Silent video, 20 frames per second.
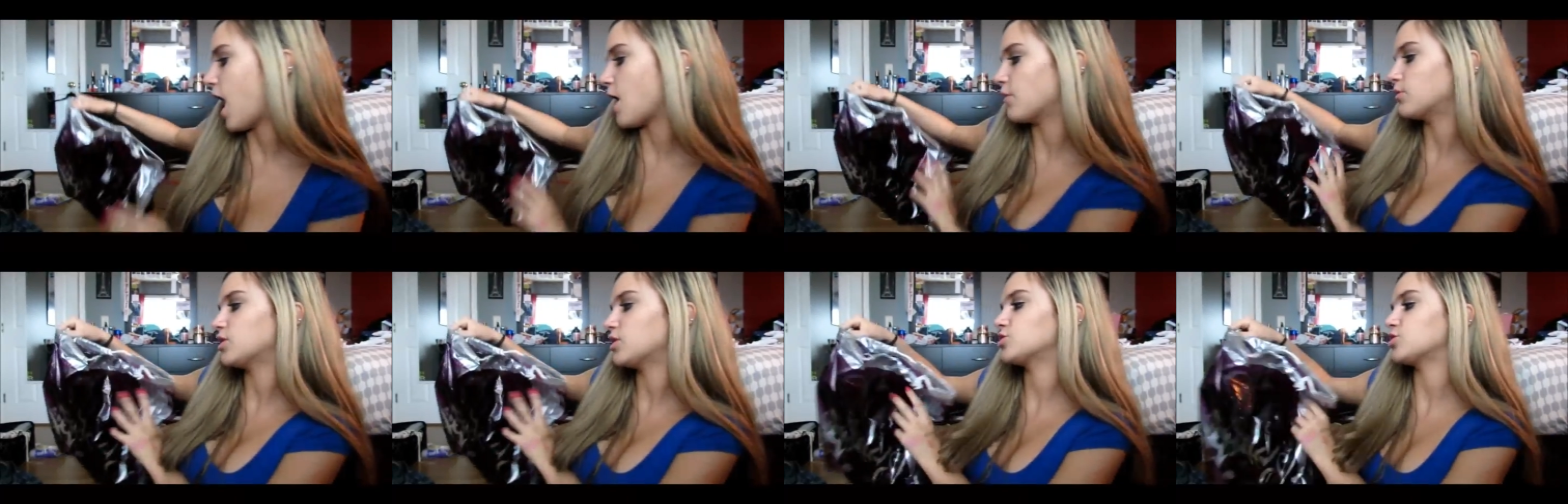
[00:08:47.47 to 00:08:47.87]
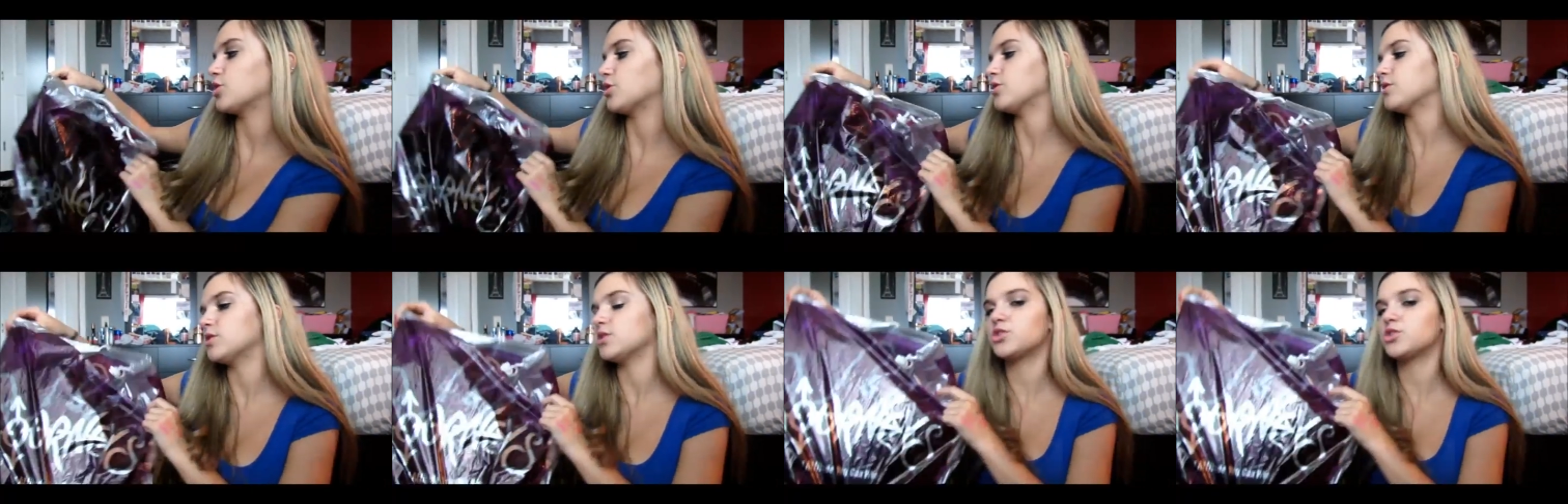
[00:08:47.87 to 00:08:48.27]
I want to show
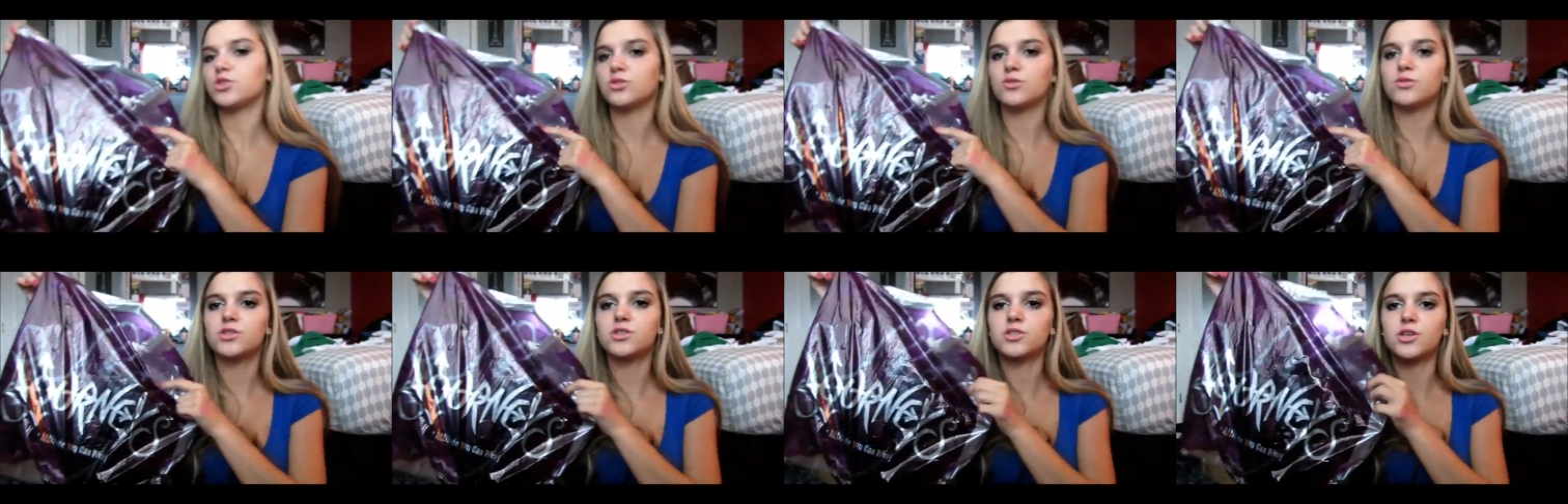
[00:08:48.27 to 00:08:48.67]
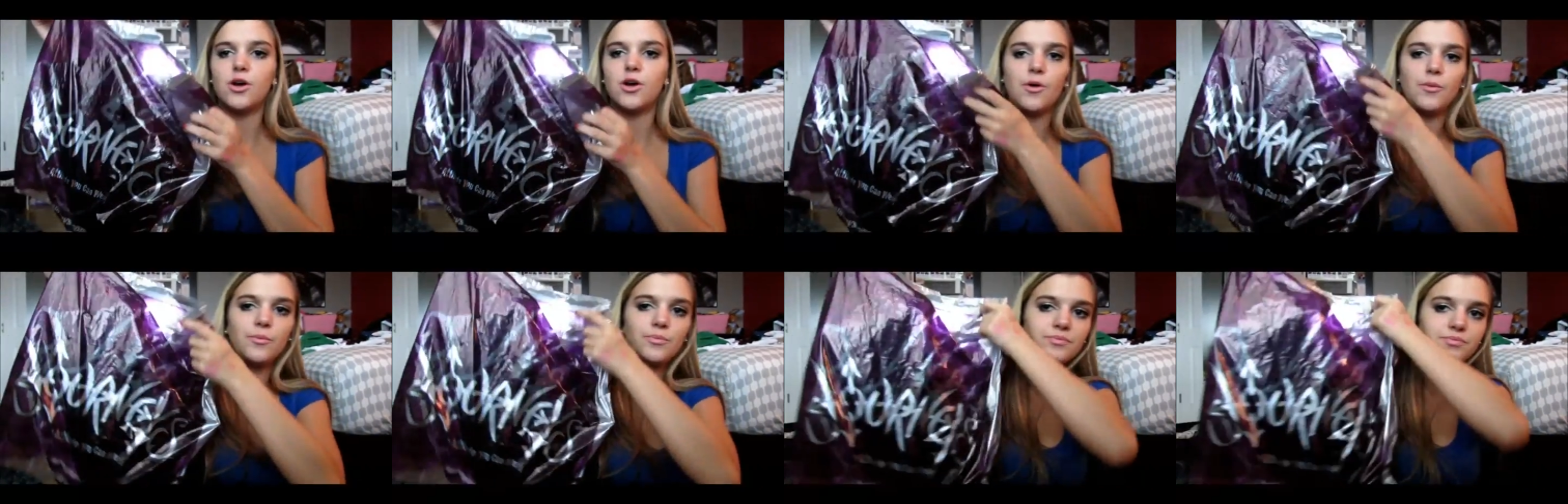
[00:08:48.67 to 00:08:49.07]
you these shoes.
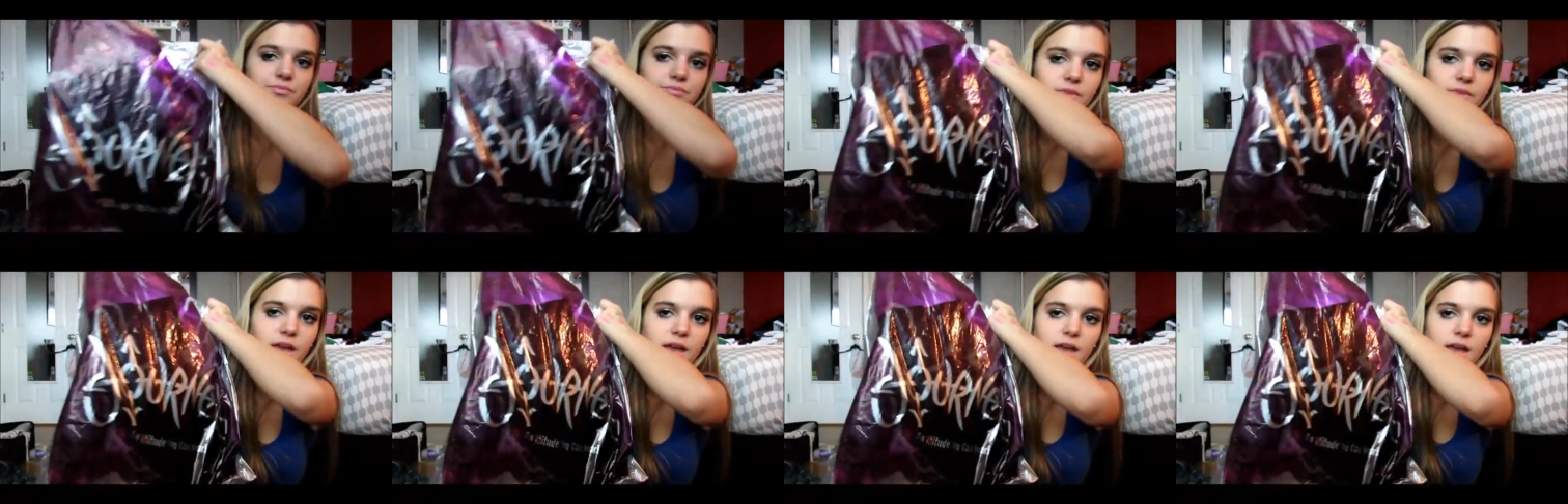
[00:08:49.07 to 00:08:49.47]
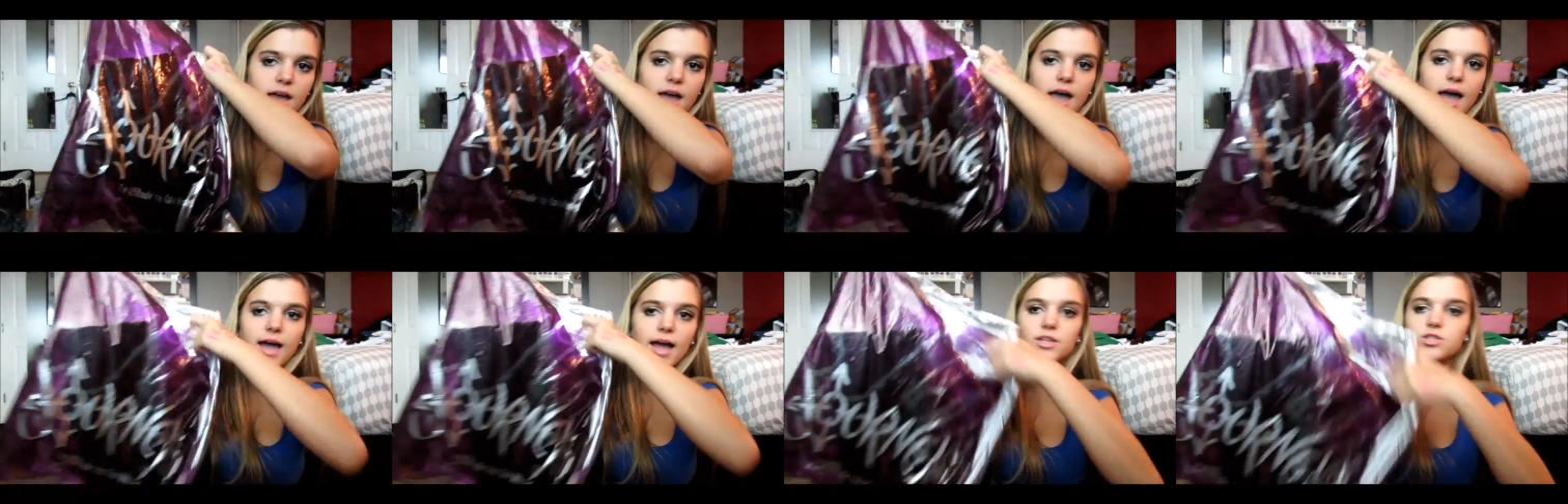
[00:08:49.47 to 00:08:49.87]
So
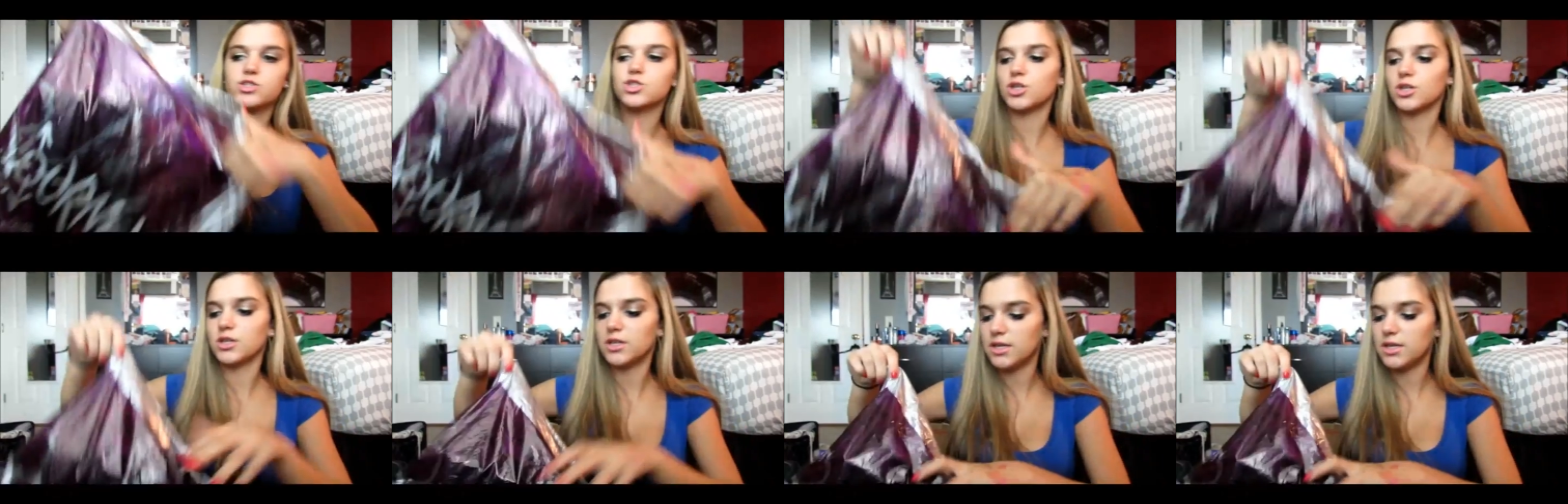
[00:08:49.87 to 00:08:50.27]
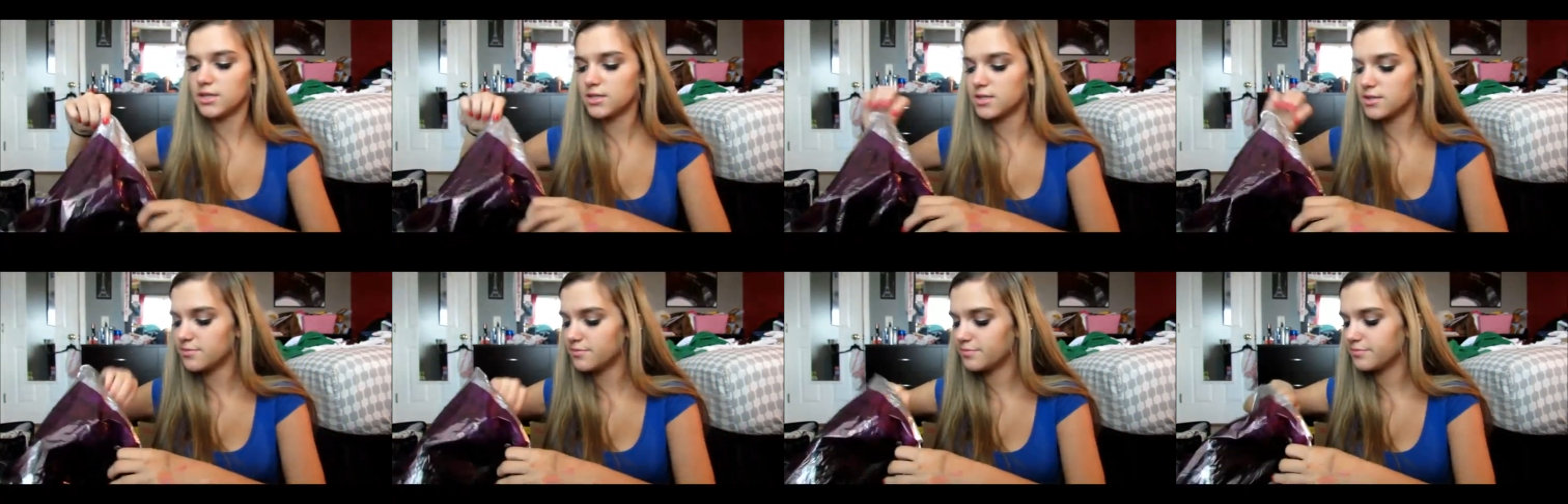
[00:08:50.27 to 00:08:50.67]
at
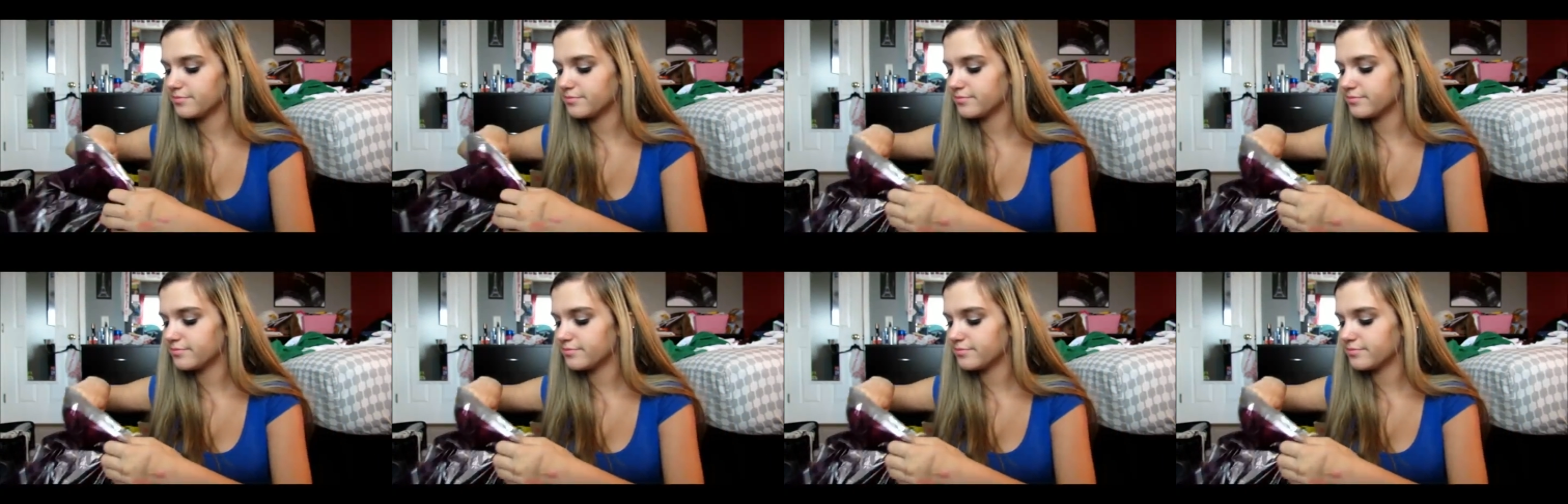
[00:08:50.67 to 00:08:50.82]
Journeys,